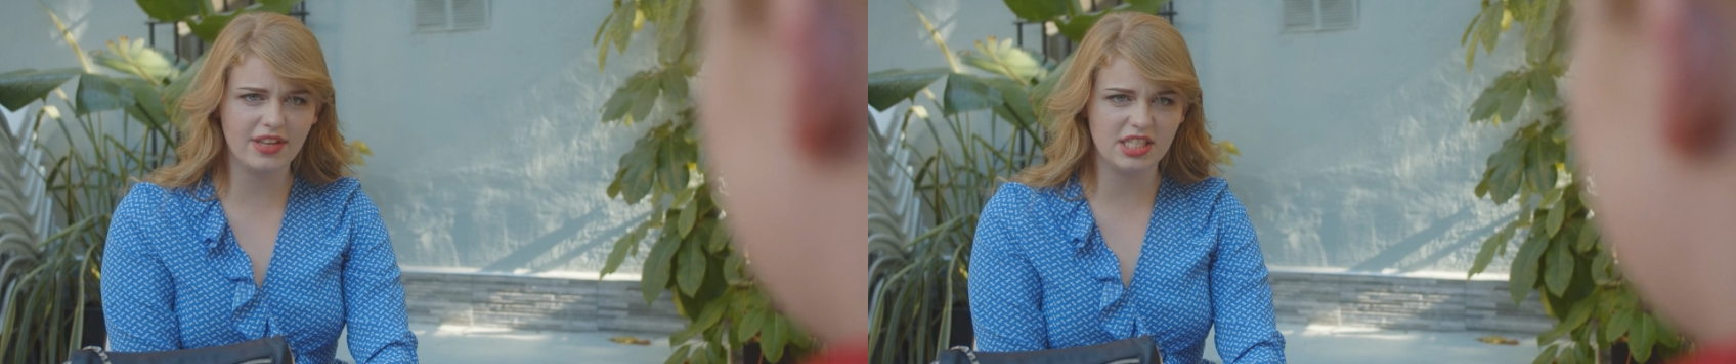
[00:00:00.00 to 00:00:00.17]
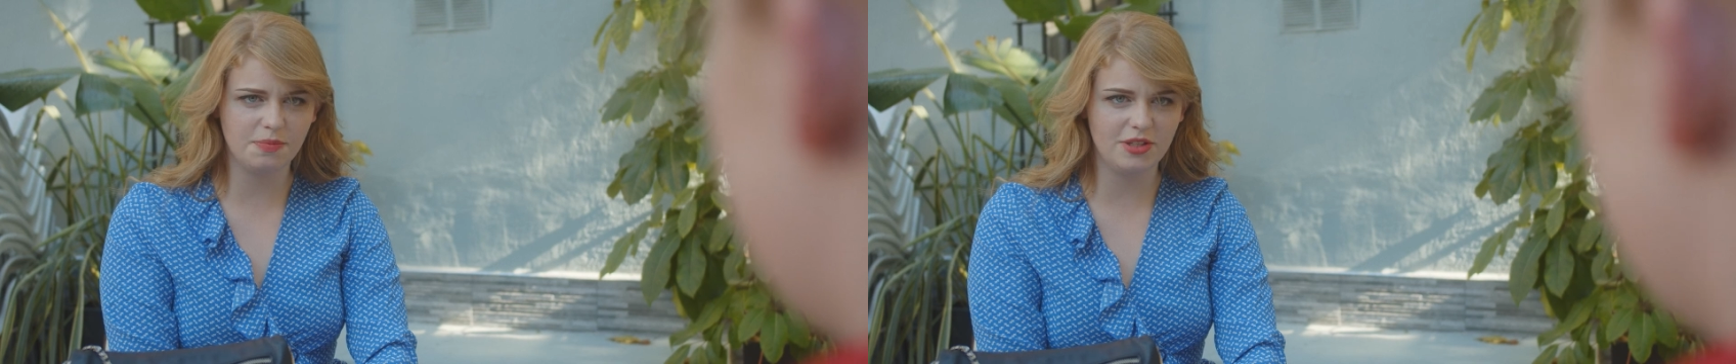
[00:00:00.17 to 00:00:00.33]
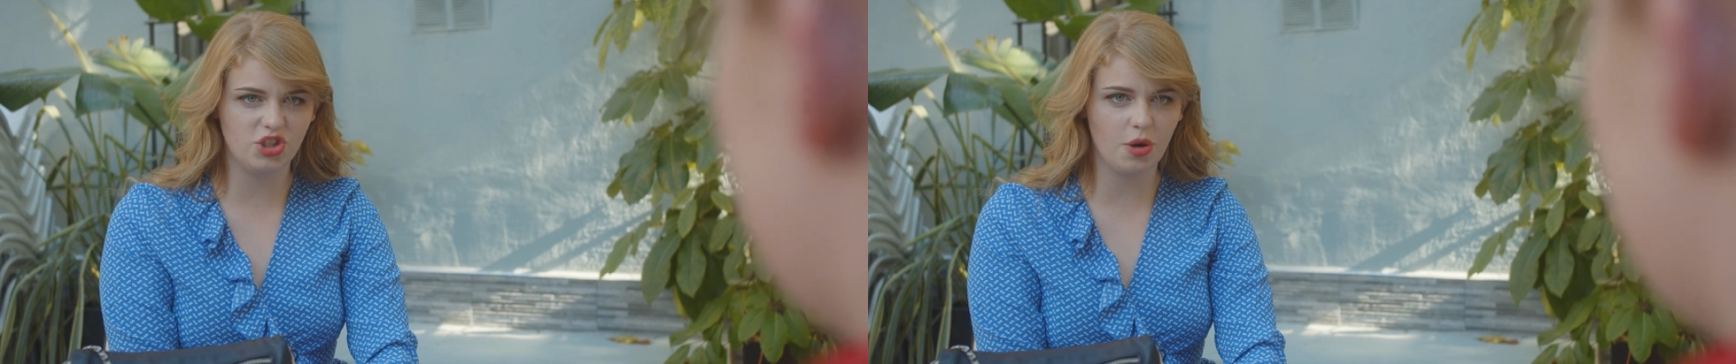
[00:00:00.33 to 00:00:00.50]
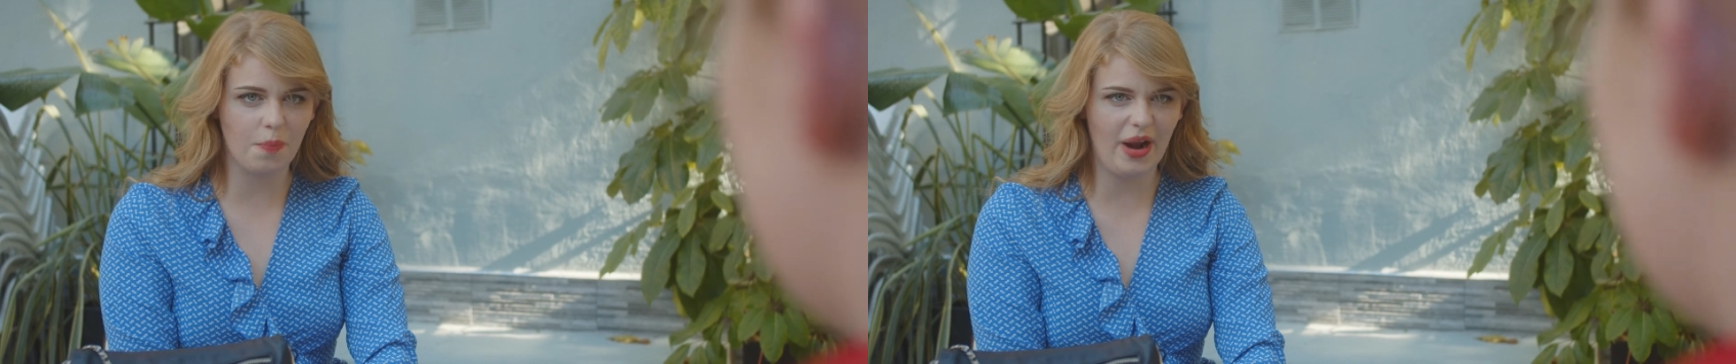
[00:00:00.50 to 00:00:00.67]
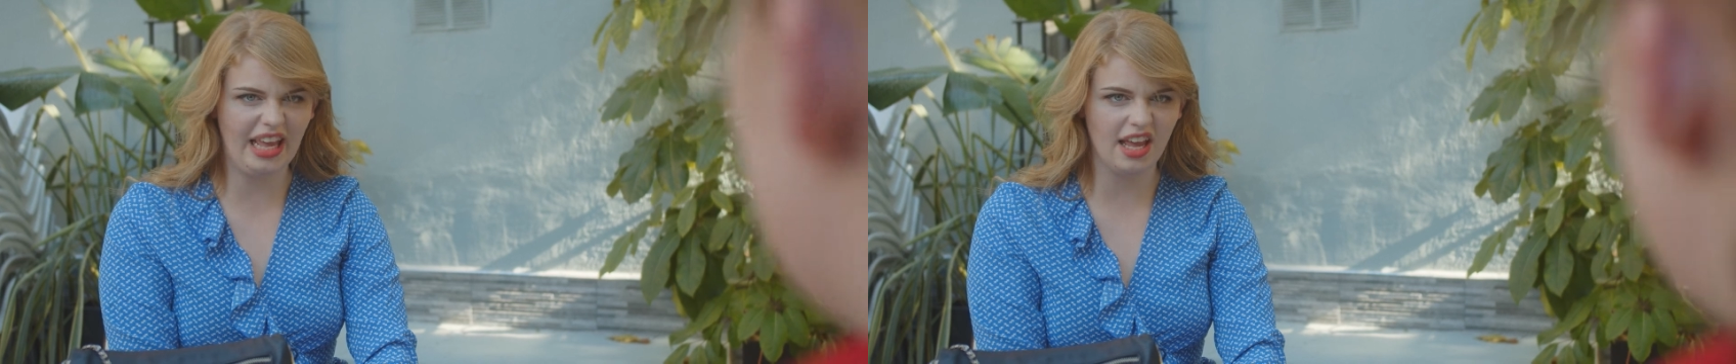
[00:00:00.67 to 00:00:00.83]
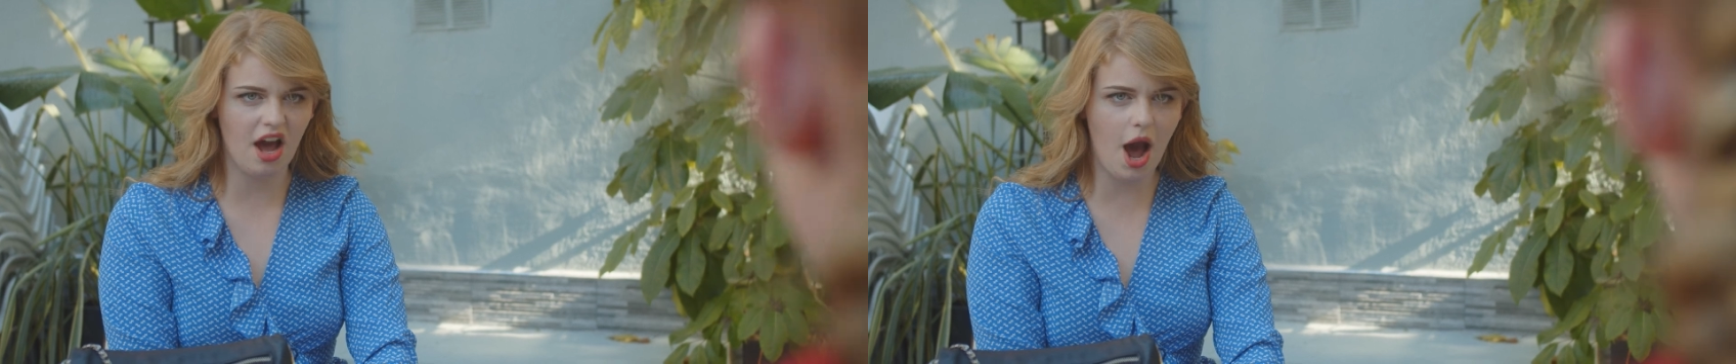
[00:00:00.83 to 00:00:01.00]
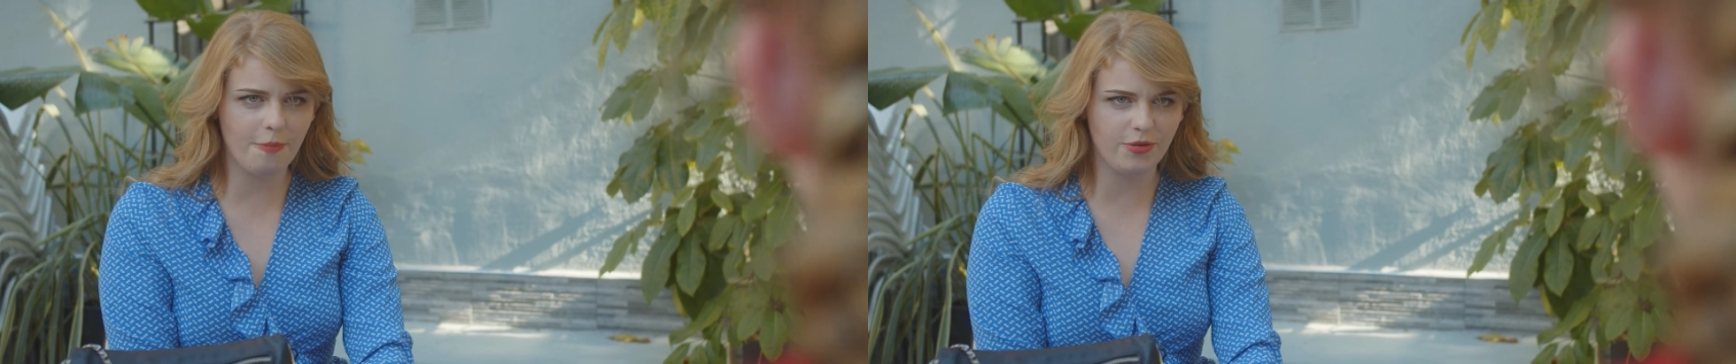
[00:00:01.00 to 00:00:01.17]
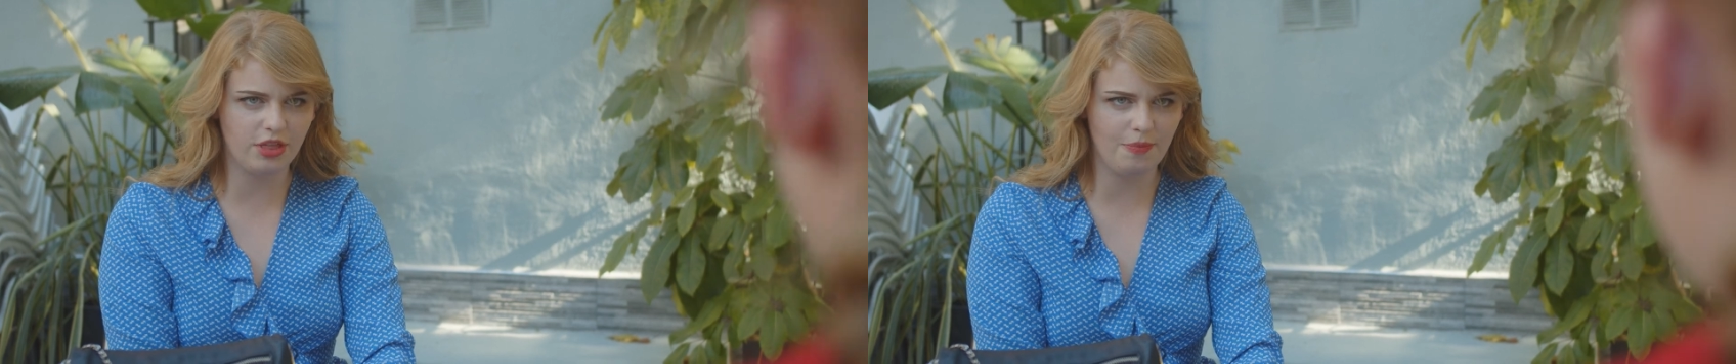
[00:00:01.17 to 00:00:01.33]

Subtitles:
this speech. You're breaking up with